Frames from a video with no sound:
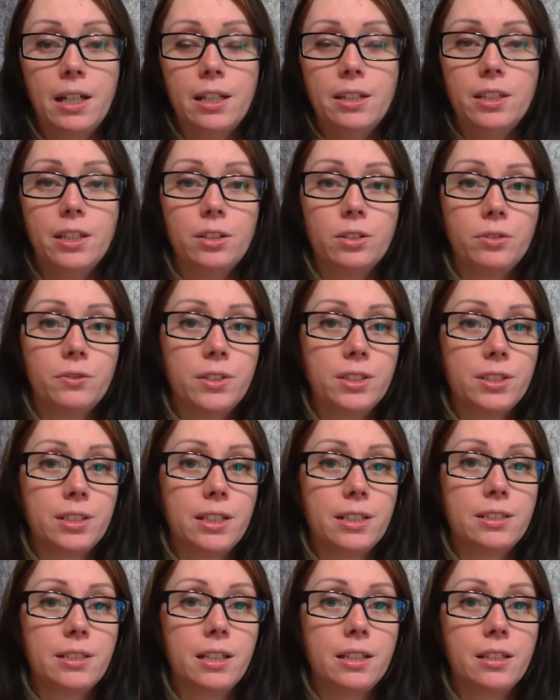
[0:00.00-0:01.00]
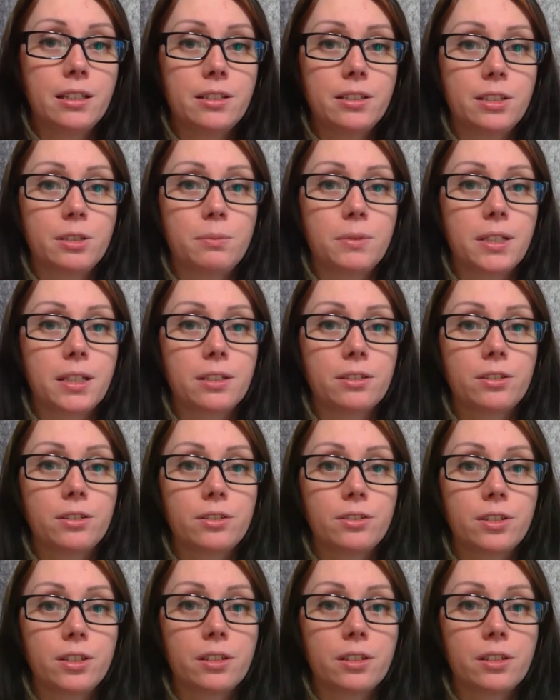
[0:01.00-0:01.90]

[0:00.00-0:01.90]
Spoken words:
The only reason I say this is because there's